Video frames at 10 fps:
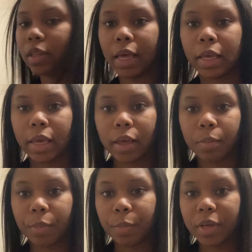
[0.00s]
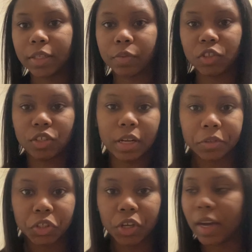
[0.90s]
like it, but because I've just
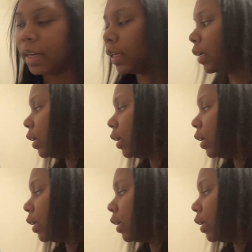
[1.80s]
never tried it.